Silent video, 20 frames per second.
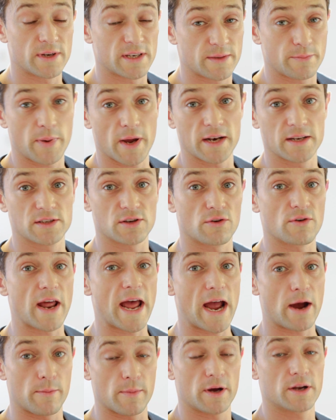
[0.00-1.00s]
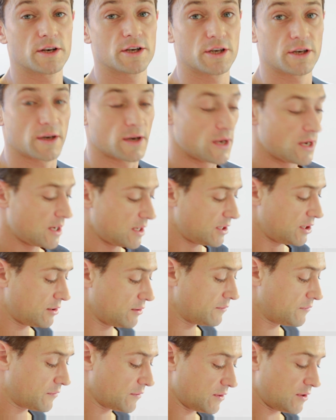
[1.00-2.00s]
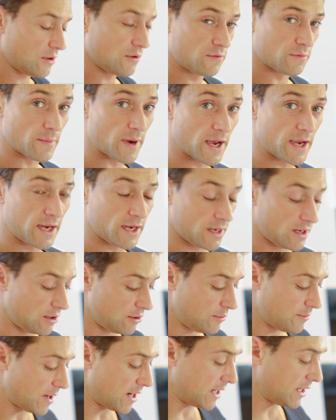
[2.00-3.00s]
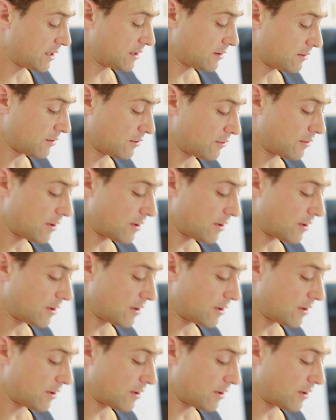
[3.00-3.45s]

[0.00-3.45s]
it depends on how much you've you've made you make. All